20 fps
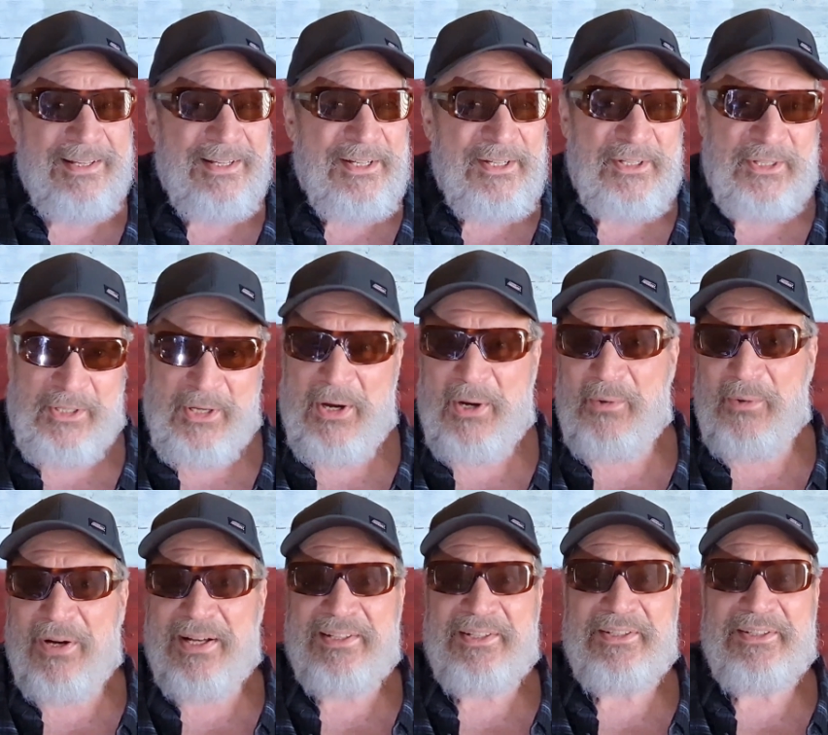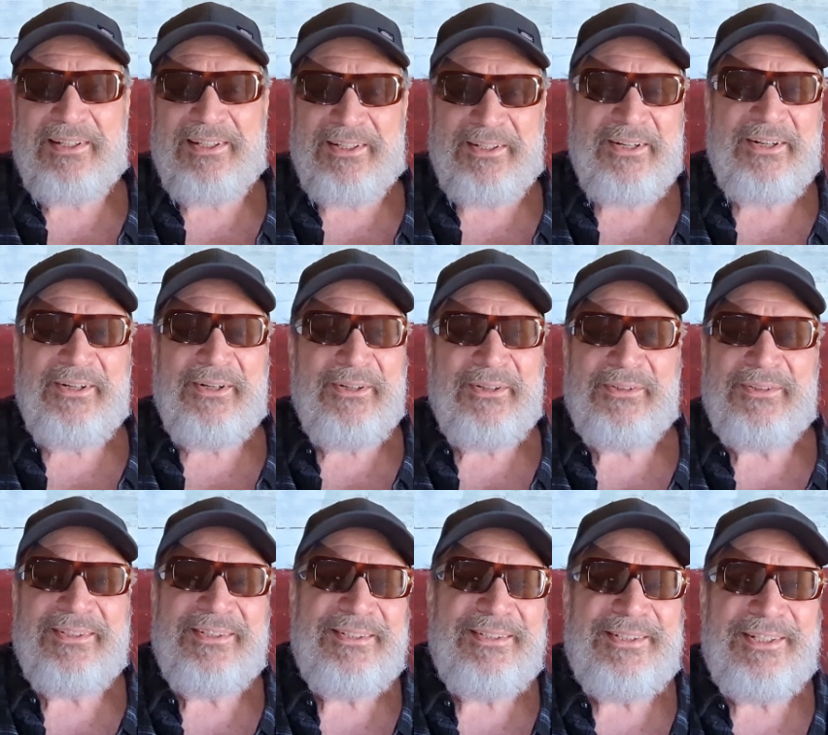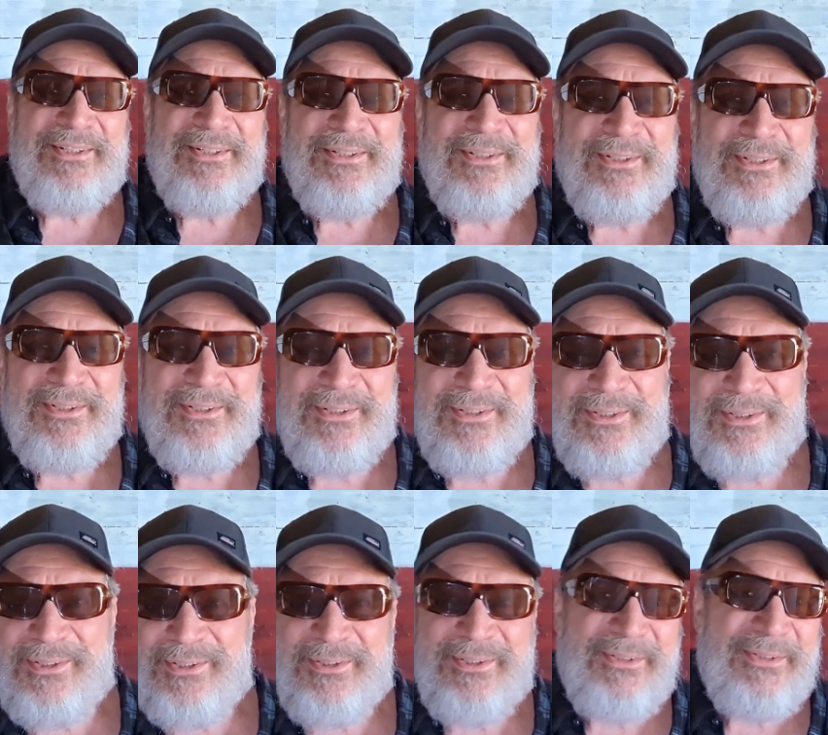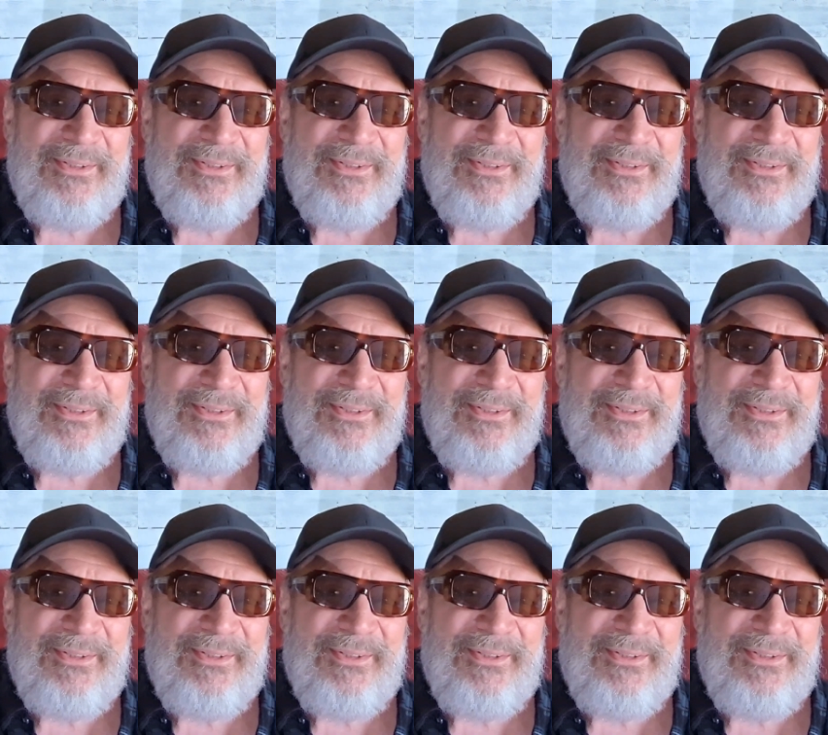So what's a girl to do?